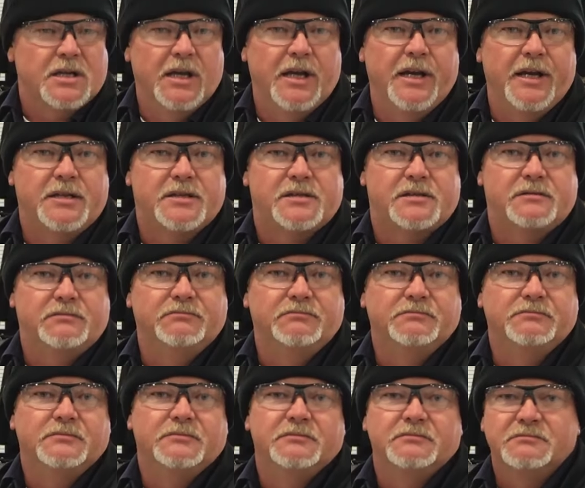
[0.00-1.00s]
leaks,
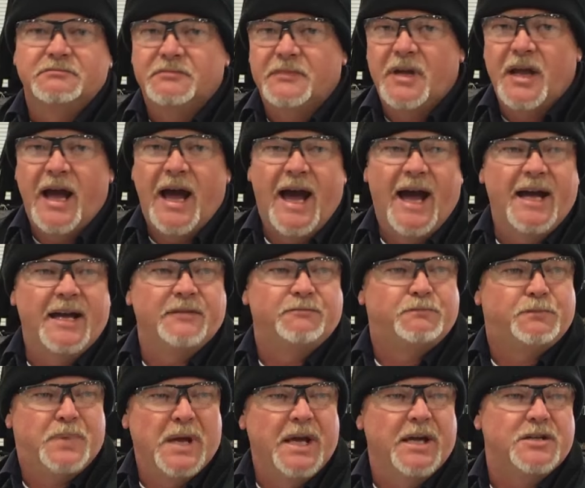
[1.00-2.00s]

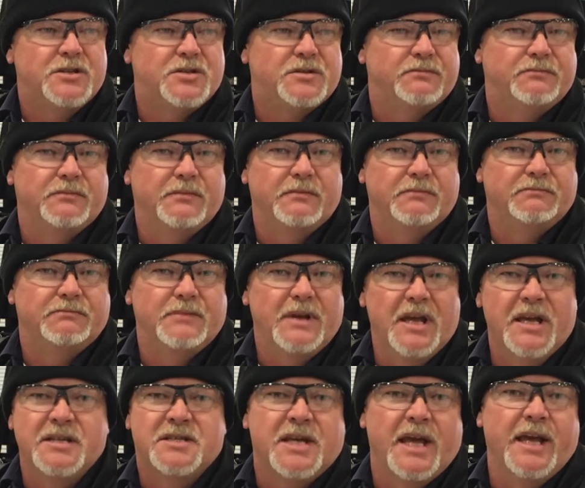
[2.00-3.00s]
high-pitch
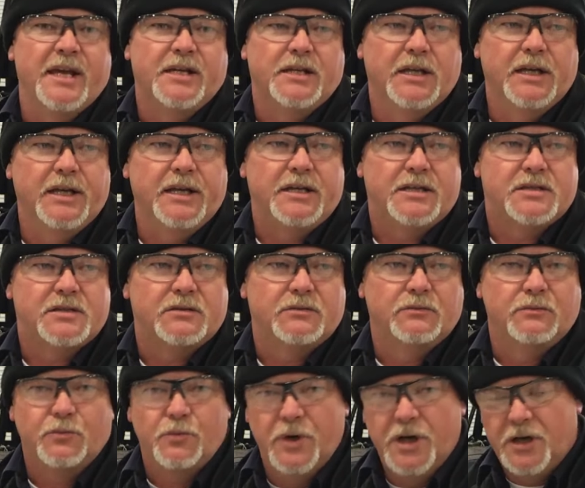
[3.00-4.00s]
intake leaks,
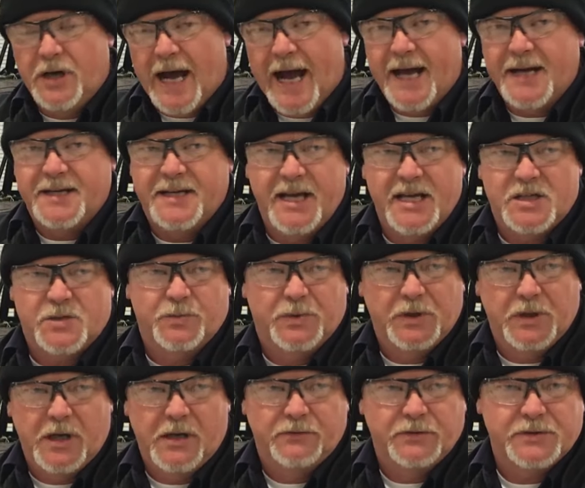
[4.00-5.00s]
real high
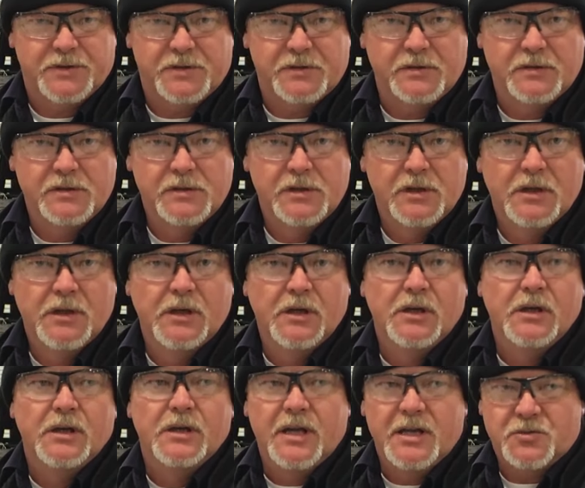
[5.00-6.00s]
decibel levels.
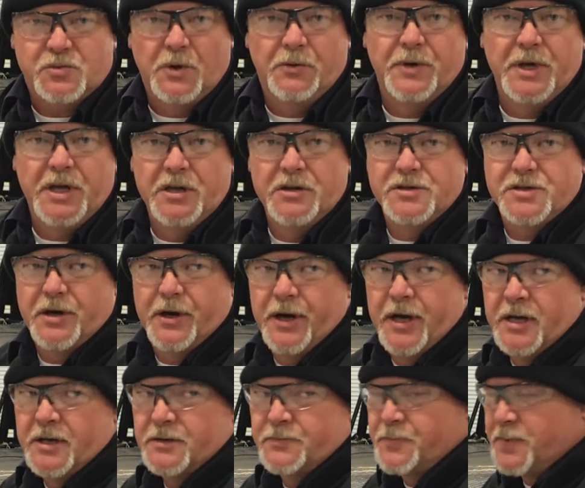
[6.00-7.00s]
That's what we use our ear